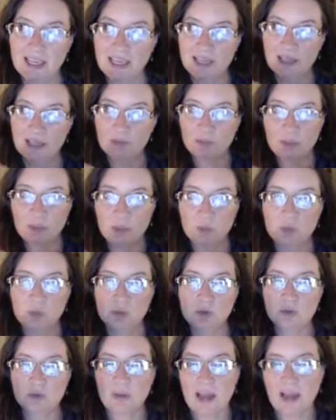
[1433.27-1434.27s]
if you
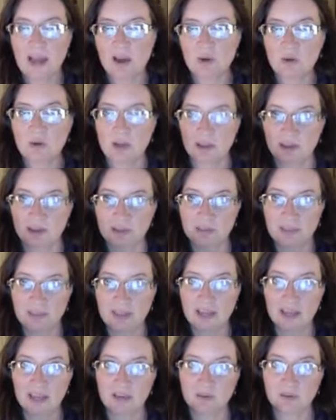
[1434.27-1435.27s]
move out of
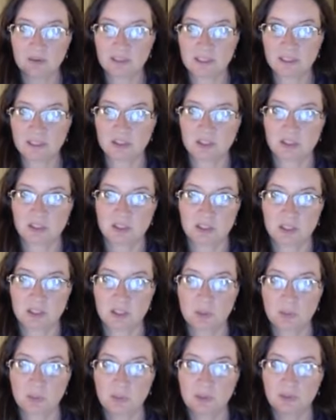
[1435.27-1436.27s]
that
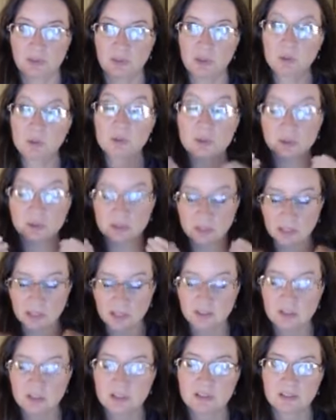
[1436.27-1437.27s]
relationship, if you
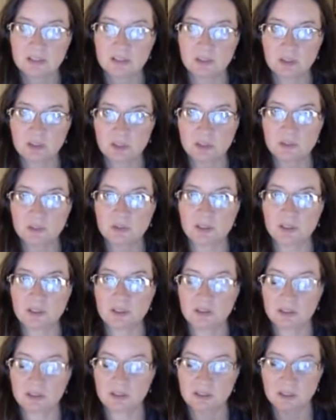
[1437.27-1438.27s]
consciously choose that
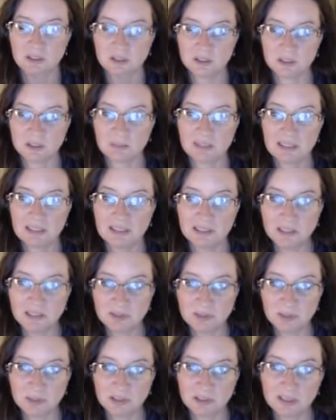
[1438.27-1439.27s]
you're going to do something
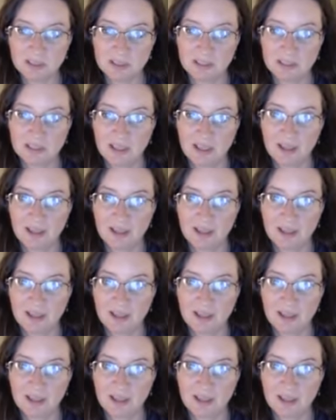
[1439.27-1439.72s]
differently,